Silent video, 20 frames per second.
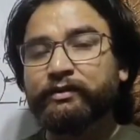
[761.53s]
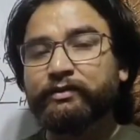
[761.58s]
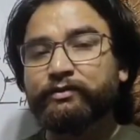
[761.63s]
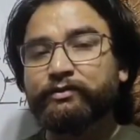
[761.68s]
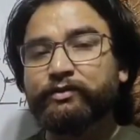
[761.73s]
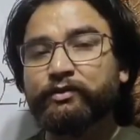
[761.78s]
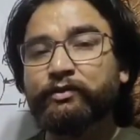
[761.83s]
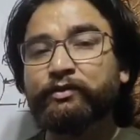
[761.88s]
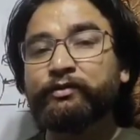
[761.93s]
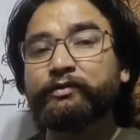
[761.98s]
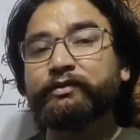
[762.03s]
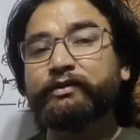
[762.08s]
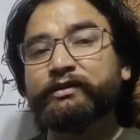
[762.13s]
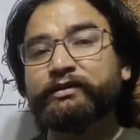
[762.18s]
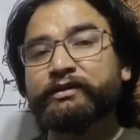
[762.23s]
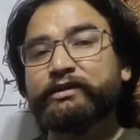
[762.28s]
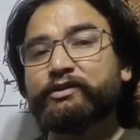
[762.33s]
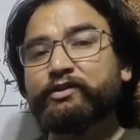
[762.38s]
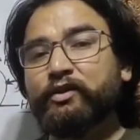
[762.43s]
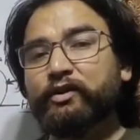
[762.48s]
So
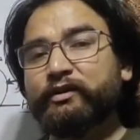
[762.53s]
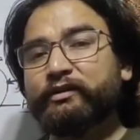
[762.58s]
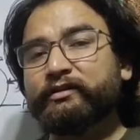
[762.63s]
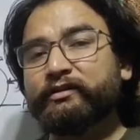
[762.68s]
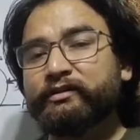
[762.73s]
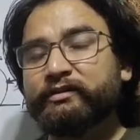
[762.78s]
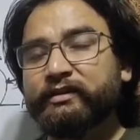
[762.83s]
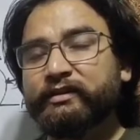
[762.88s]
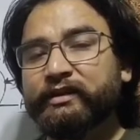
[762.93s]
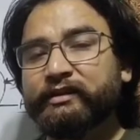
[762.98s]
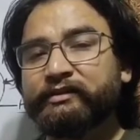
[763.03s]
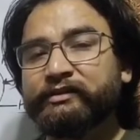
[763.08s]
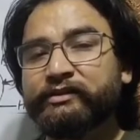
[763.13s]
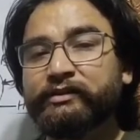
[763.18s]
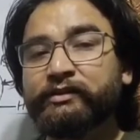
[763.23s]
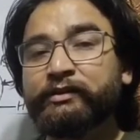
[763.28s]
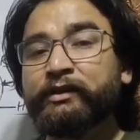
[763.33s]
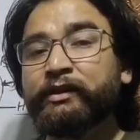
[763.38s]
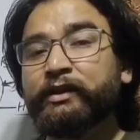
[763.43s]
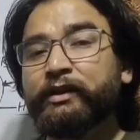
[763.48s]
this is all in this
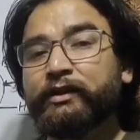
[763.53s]
lecture.